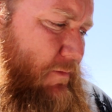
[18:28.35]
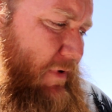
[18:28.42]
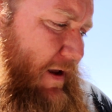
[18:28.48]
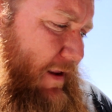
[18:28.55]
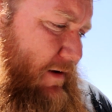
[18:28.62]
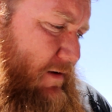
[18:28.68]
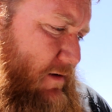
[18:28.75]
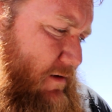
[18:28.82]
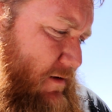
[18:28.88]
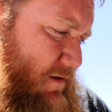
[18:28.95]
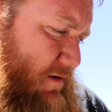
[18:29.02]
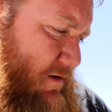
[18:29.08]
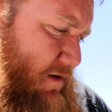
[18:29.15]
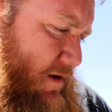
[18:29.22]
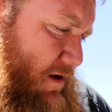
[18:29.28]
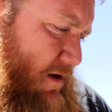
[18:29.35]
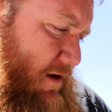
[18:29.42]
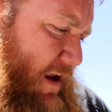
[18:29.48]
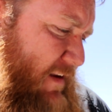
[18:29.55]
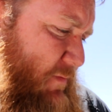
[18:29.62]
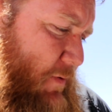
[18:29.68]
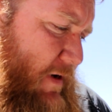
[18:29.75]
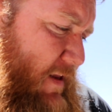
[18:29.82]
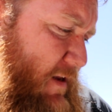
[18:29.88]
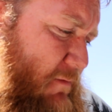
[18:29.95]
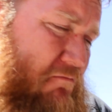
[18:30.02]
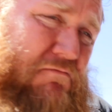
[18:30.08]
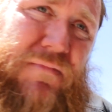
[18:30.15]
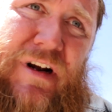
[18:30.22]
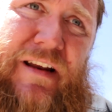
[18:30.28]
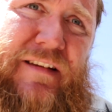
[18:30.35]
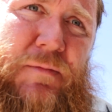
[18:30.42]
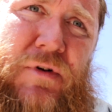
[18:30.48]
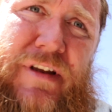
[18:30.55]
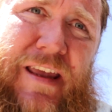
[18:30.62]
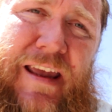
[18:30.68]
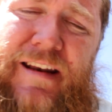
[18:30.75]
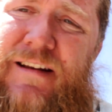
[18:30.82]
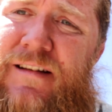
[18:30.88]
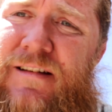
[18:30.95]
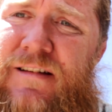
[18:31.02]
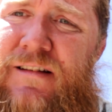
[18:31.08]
But yeah, it's pretty simple kit.